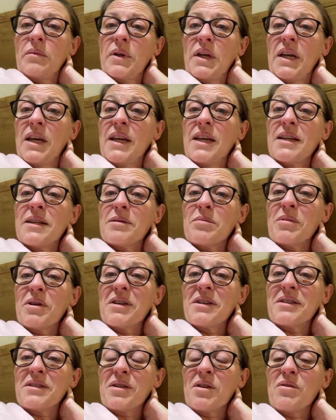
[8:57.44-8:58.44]
He is my
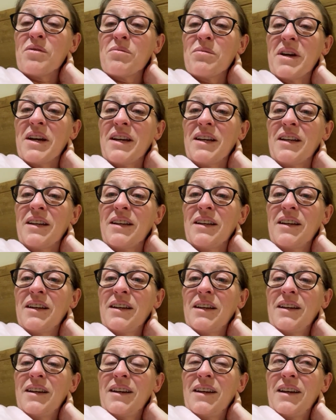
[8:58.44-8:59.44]
soulmate.
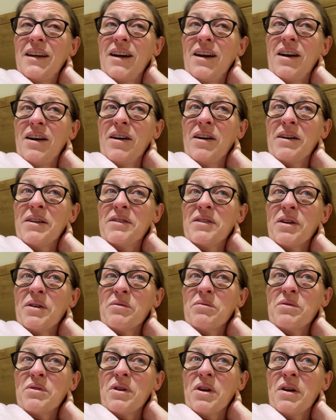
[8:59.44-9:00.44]
I
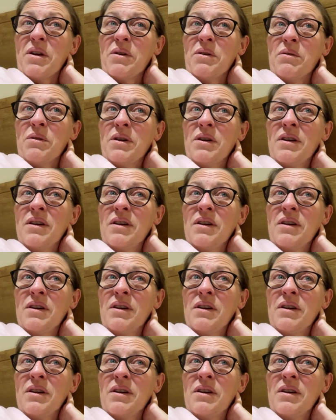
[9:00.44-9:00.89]
don't know